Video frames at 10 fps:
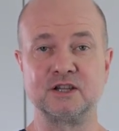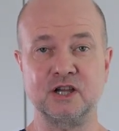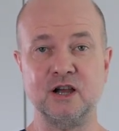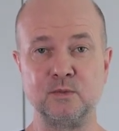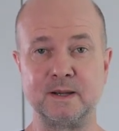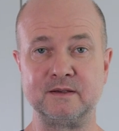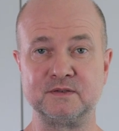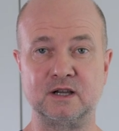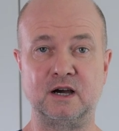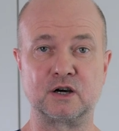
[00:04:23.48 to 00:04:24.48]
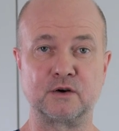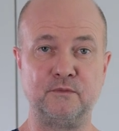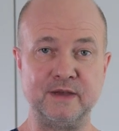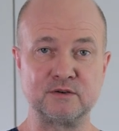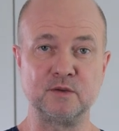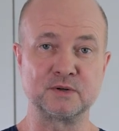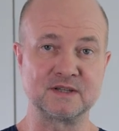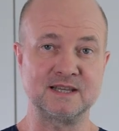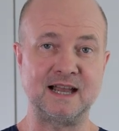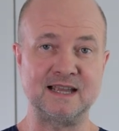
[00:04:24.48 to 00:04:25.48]
Shockwaves are very
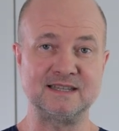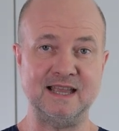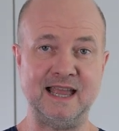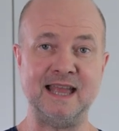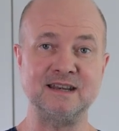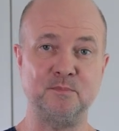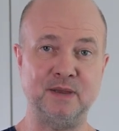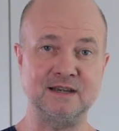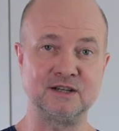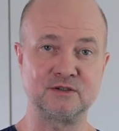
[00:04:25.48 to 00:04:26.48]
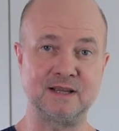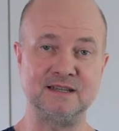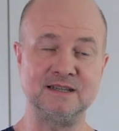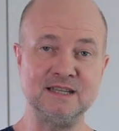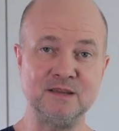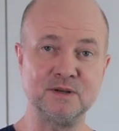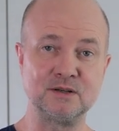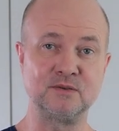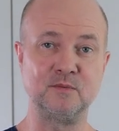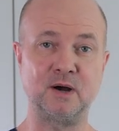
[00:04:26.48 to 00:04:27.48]
precise and penetrate deep
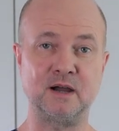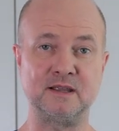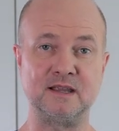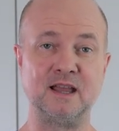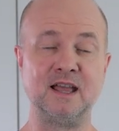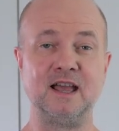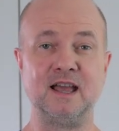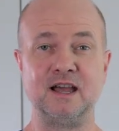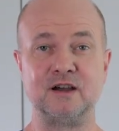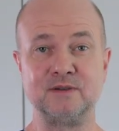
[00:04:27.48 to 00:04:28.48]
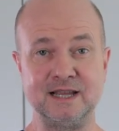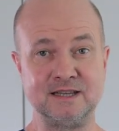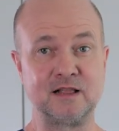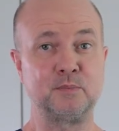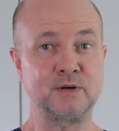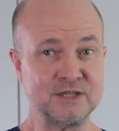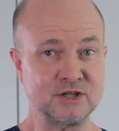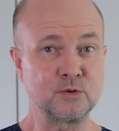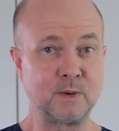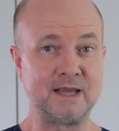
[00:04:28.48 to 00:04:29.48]
into the body. Radial
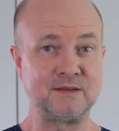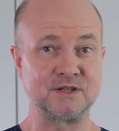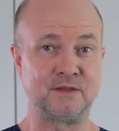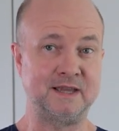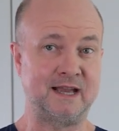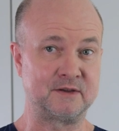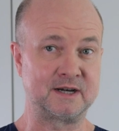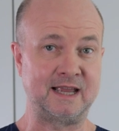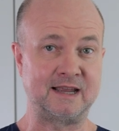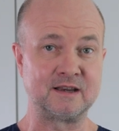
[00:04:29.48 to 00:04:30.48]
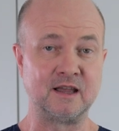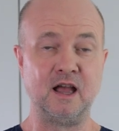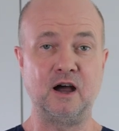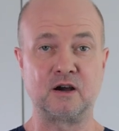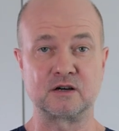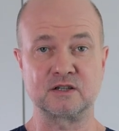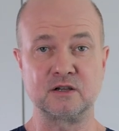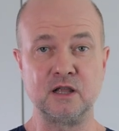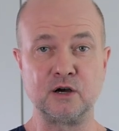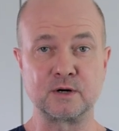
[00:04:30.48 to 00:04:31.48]
pressure waves, on the other hand, are
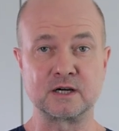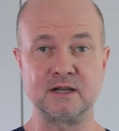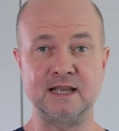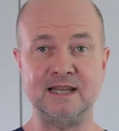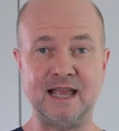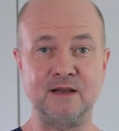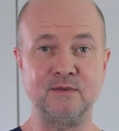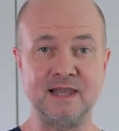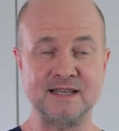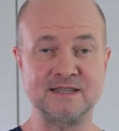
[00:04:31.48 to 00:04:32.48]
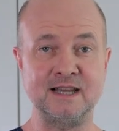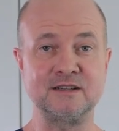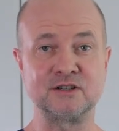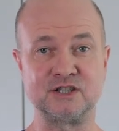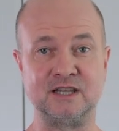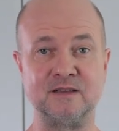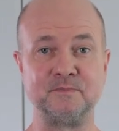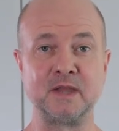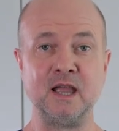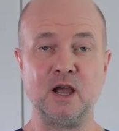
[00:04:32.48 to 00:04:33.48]
slower and have less energy,
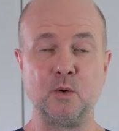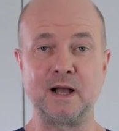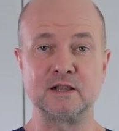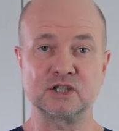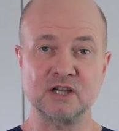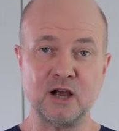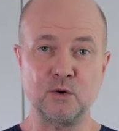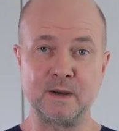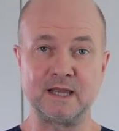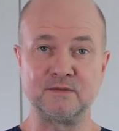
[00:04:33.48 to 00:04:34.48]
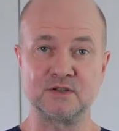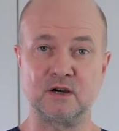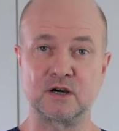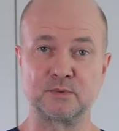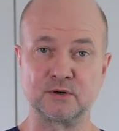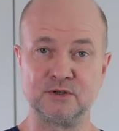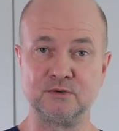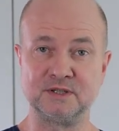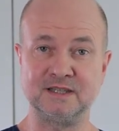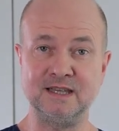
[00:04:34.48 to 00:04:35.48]
while shockwaves are
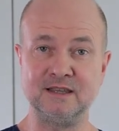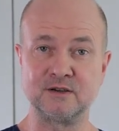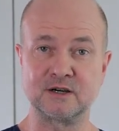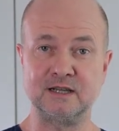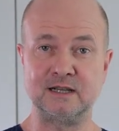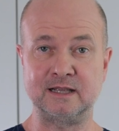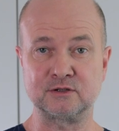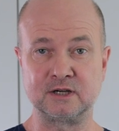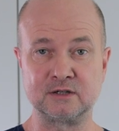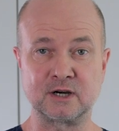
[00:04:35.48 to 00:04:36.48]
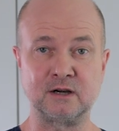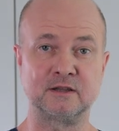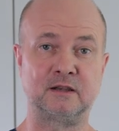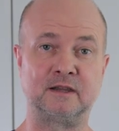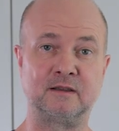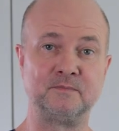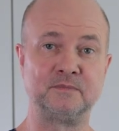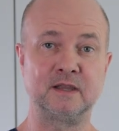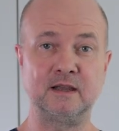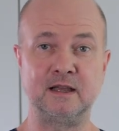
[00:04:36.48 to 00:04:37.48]
produced either electrohydraulically,
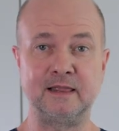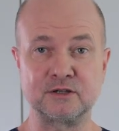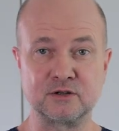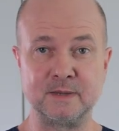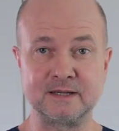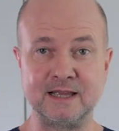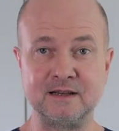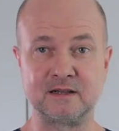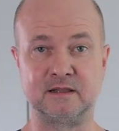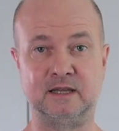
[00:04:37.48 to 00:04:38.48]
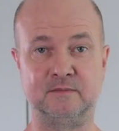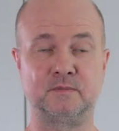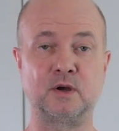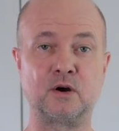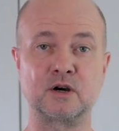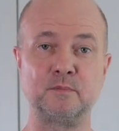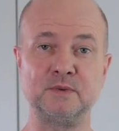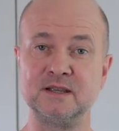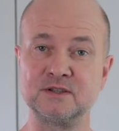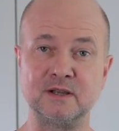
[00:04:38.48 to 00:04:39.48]
electromagnetically, or
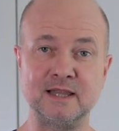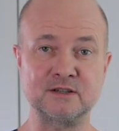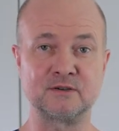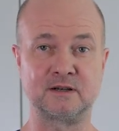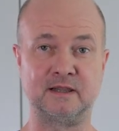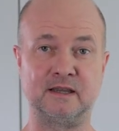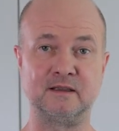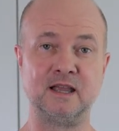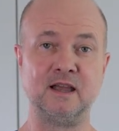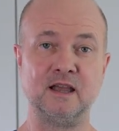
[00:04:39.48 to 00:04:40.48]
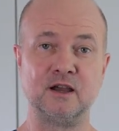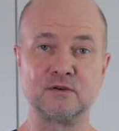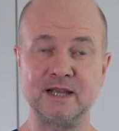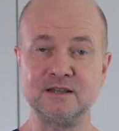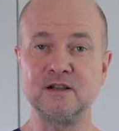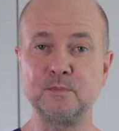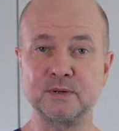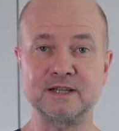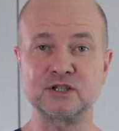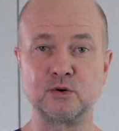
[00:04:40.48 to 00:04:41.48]
piezoelectrically. Radial
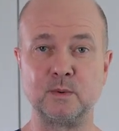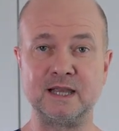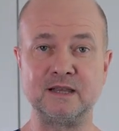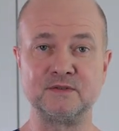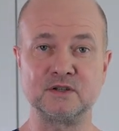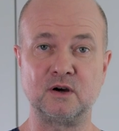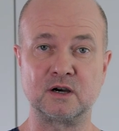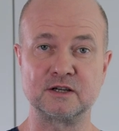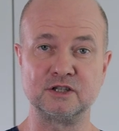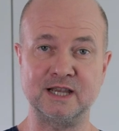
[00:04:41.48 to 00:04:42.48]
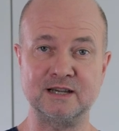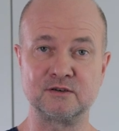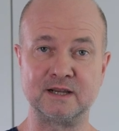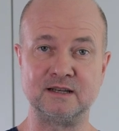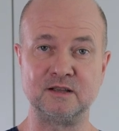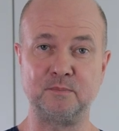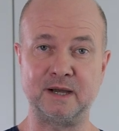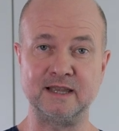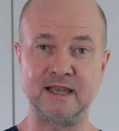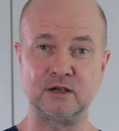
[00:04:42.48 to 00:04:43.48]
pressure waves are generated
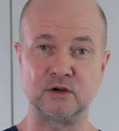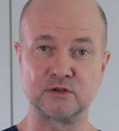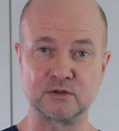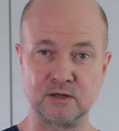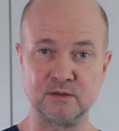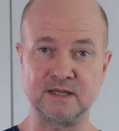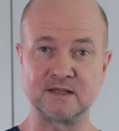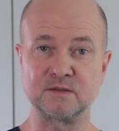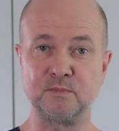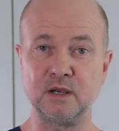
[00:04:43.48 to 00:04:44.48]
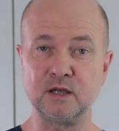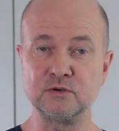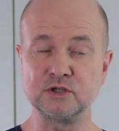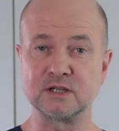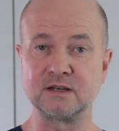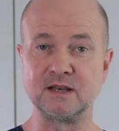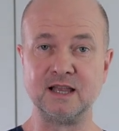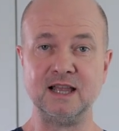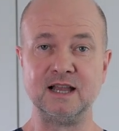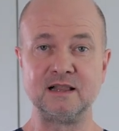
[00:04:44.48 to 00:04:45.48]
by a controlled explosion
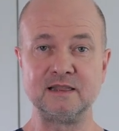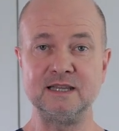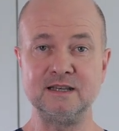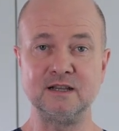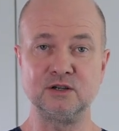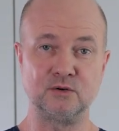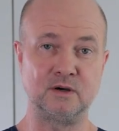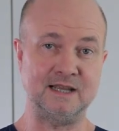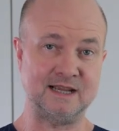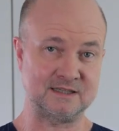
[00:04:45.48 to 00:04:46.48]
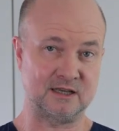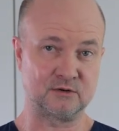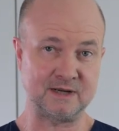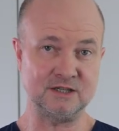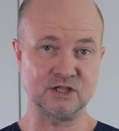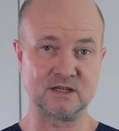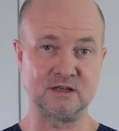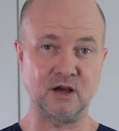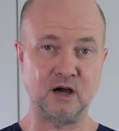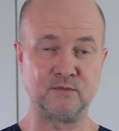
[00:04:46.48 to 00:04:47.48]
leading to an
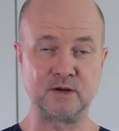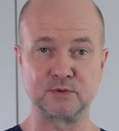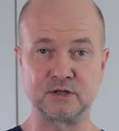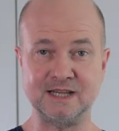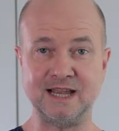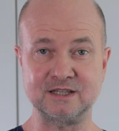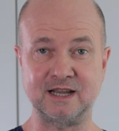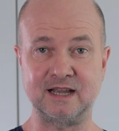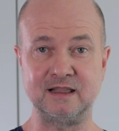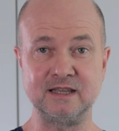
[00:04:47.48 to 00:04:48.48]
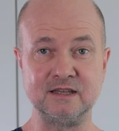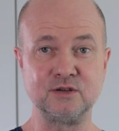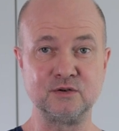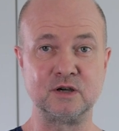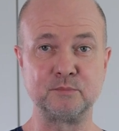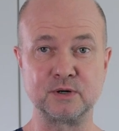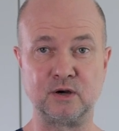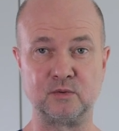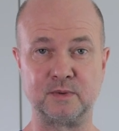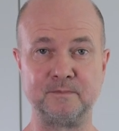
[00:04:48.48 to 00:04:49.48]
acceleration of a projectile into a
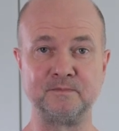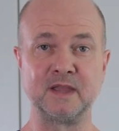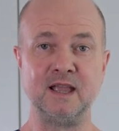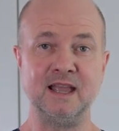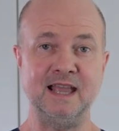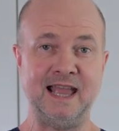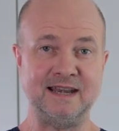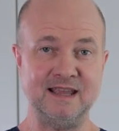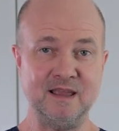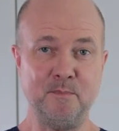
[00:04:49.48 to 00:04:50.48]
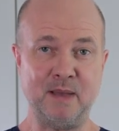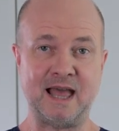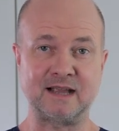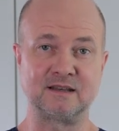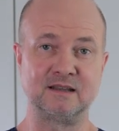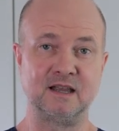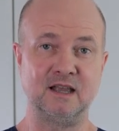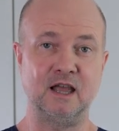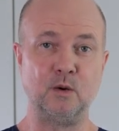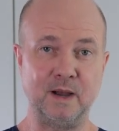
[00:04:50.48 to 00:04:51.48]
probe. At impact,
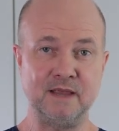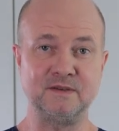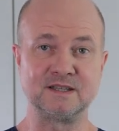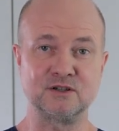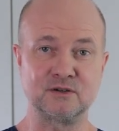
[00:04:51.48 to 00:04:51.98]
a wave is